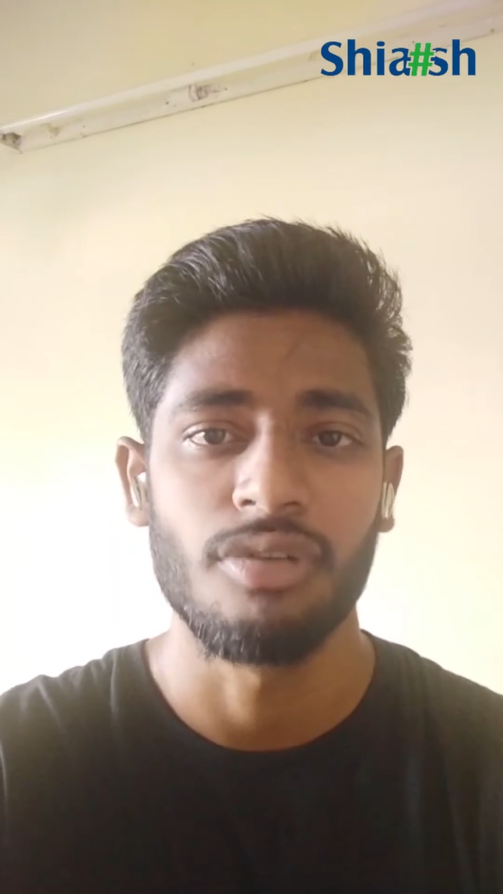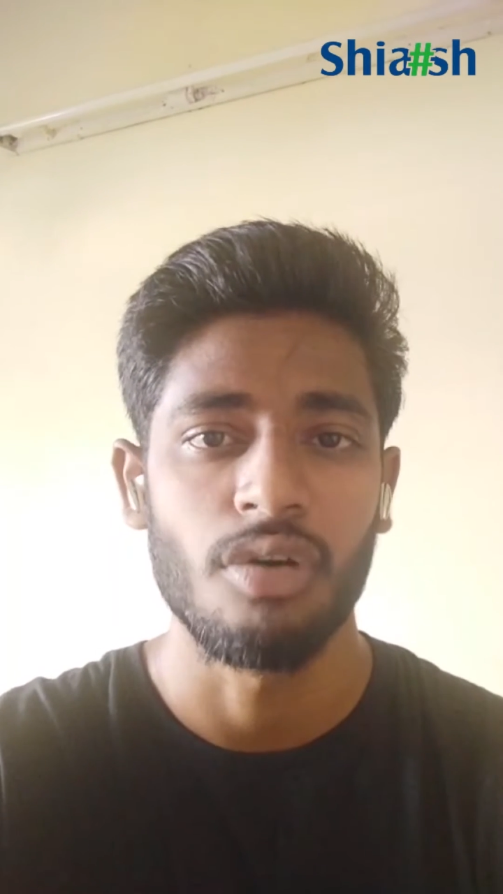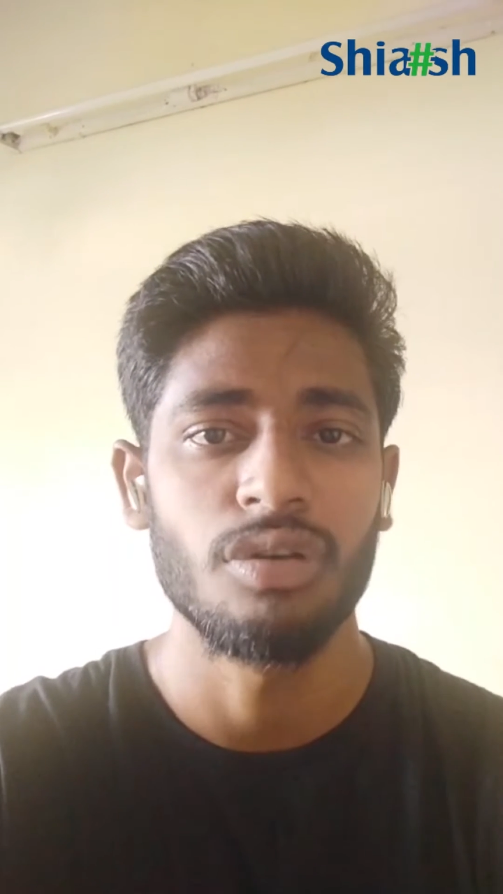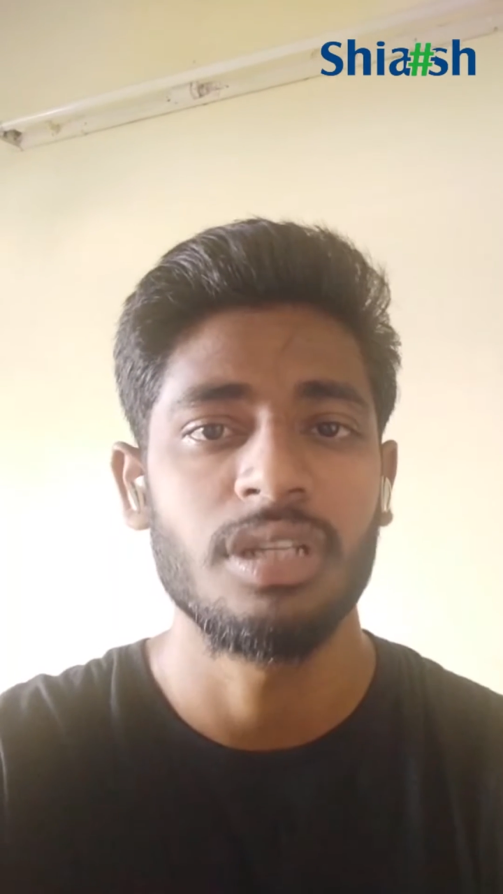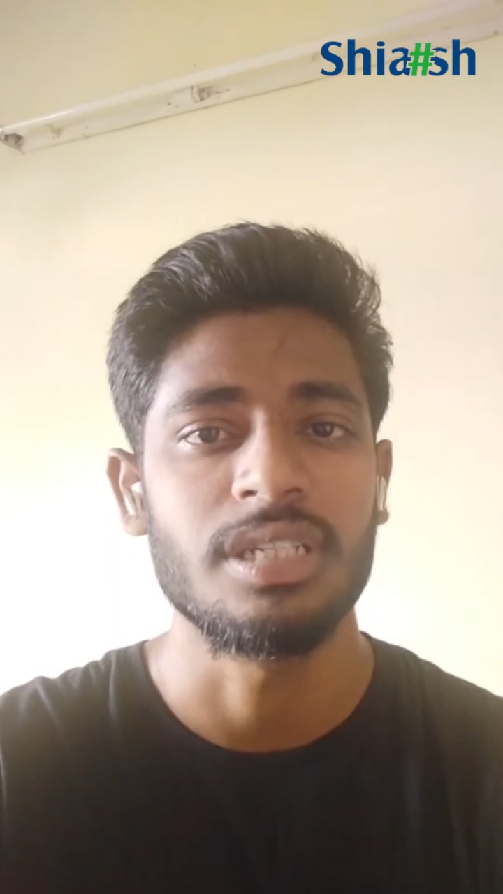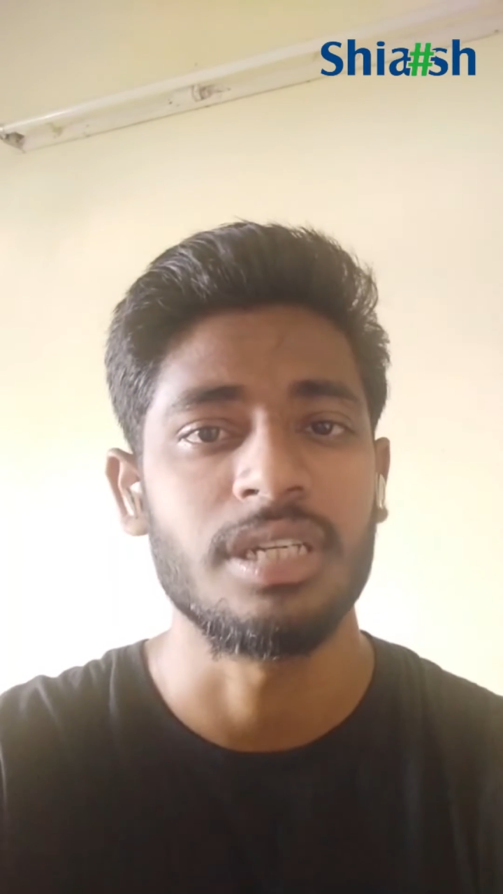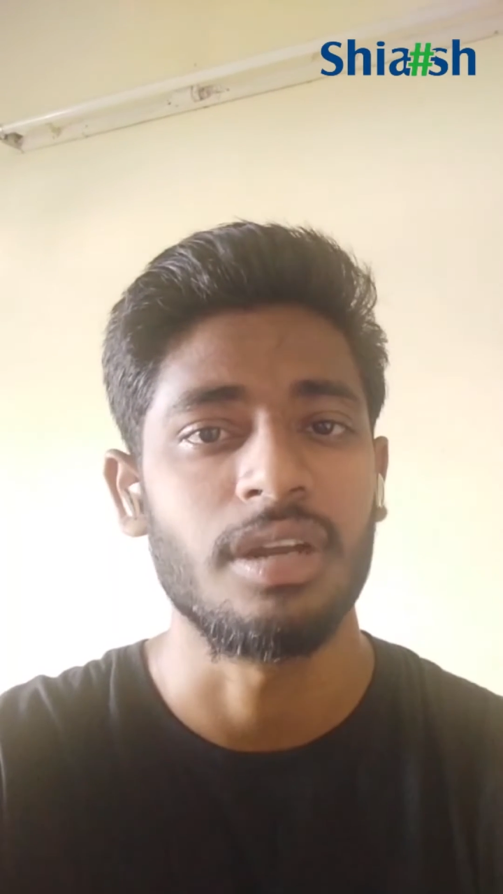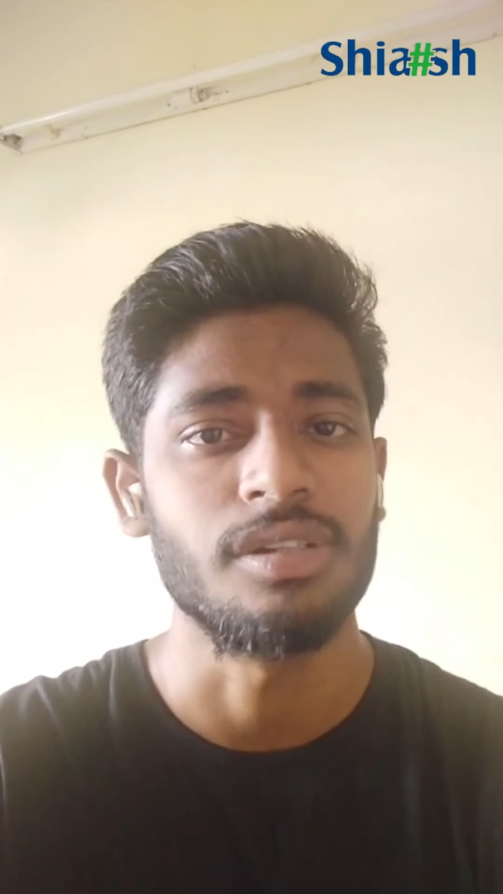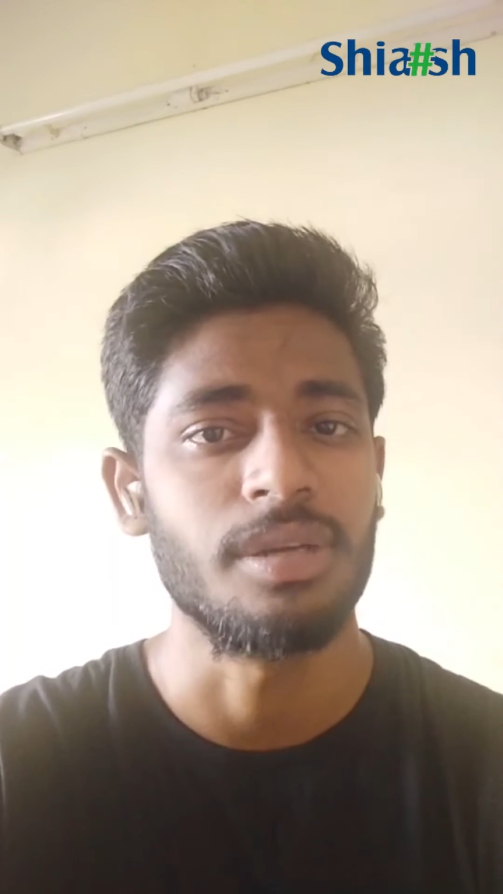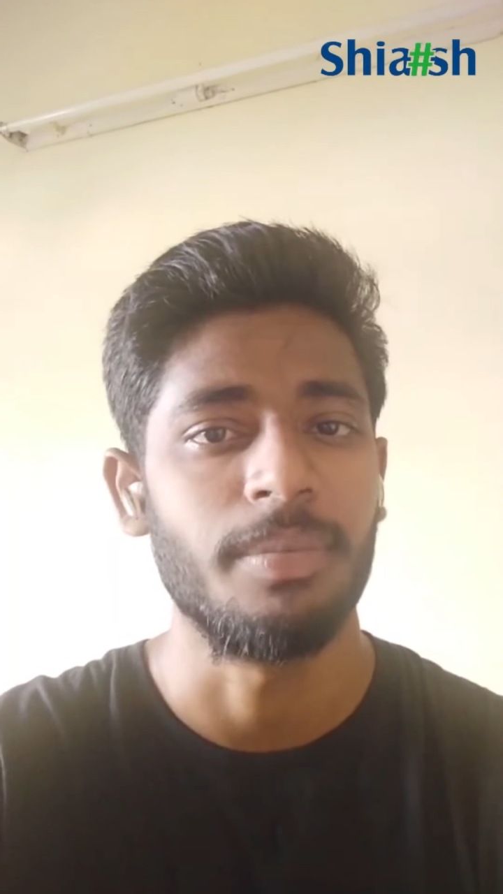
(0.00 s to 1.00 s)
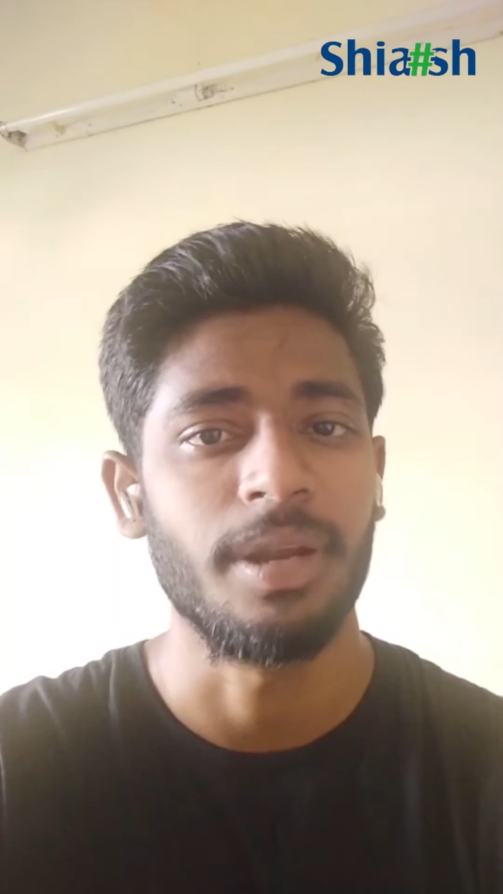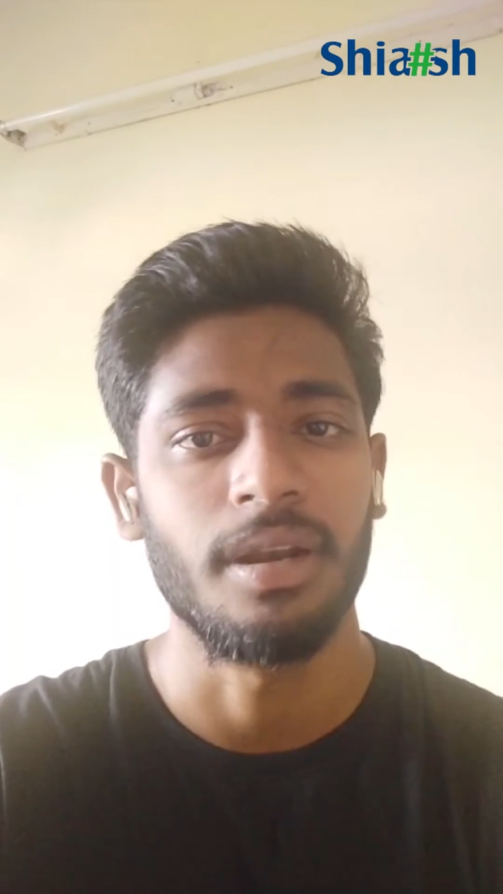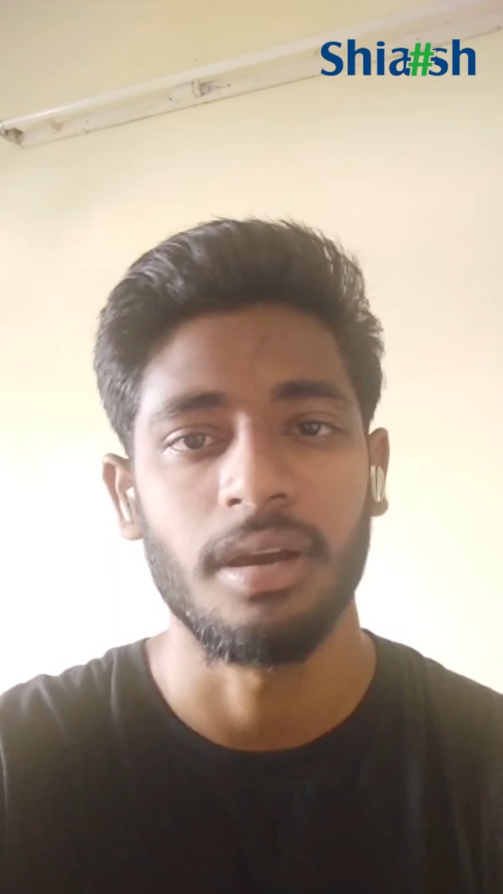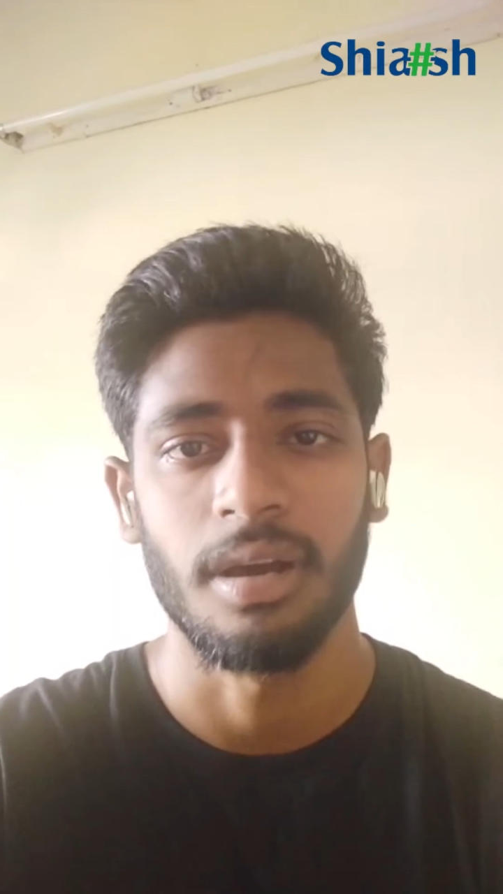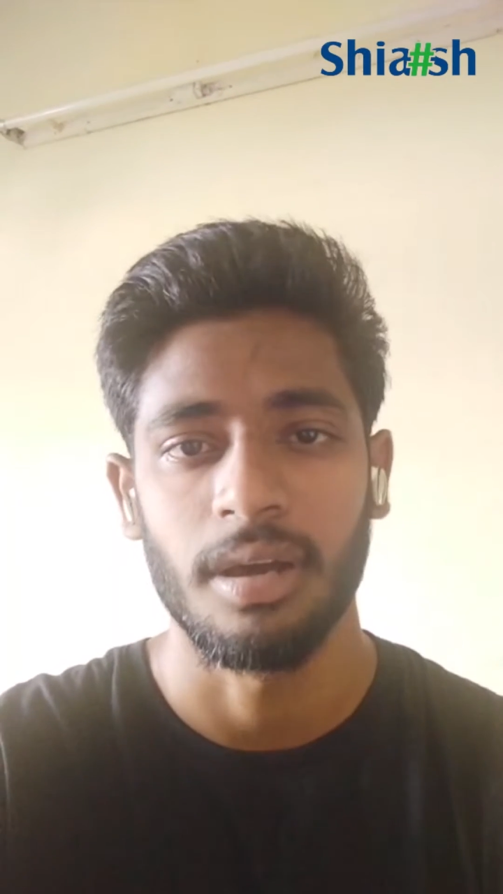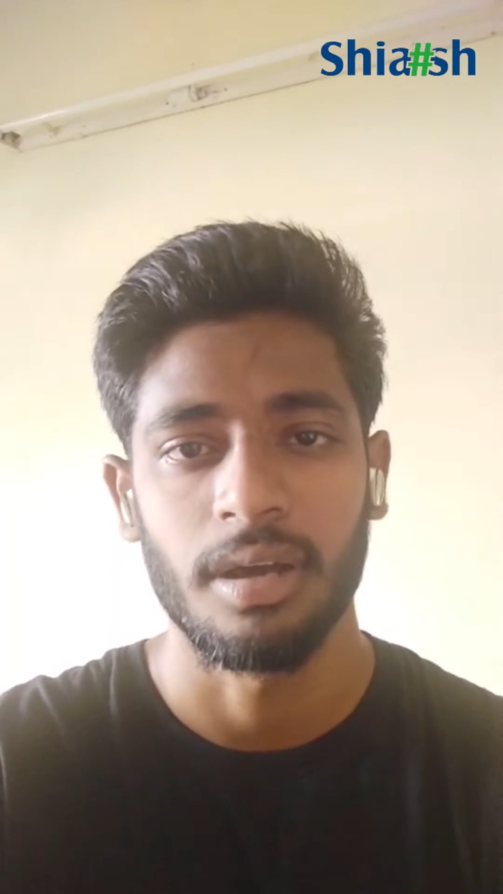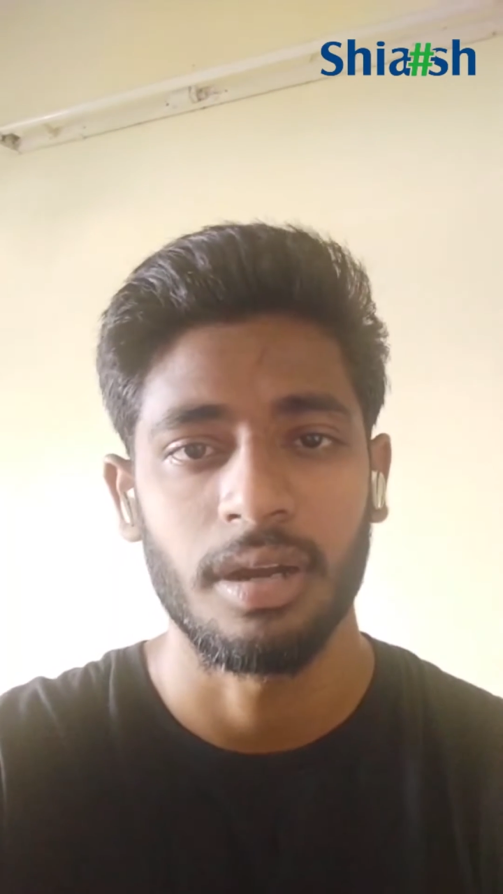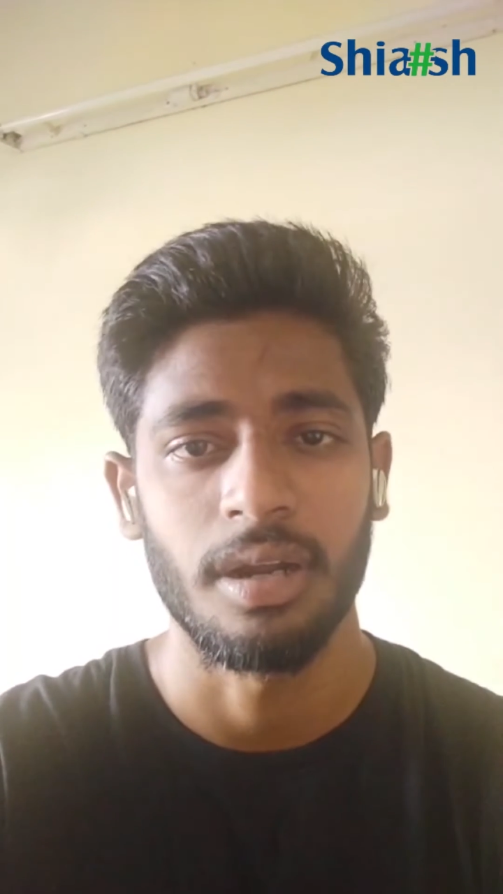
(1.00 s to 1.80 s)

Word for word: found this internship in uh,